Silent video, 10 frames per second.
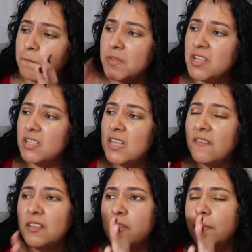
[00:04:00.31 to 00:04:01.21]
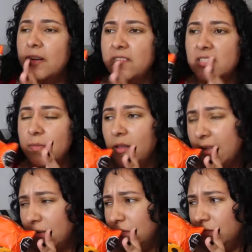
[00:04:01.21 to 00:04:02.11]
these have a little bit of a smell,
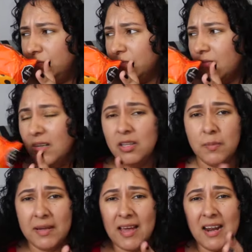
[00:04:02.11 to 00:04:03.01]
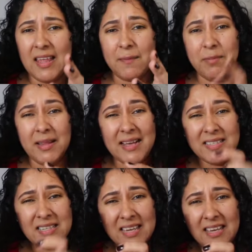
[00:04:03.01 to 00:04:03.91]
like a little bit kind of like
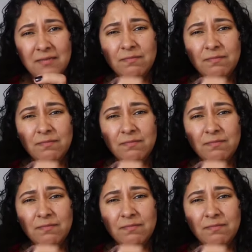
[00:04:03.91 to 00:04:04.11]
plasticky.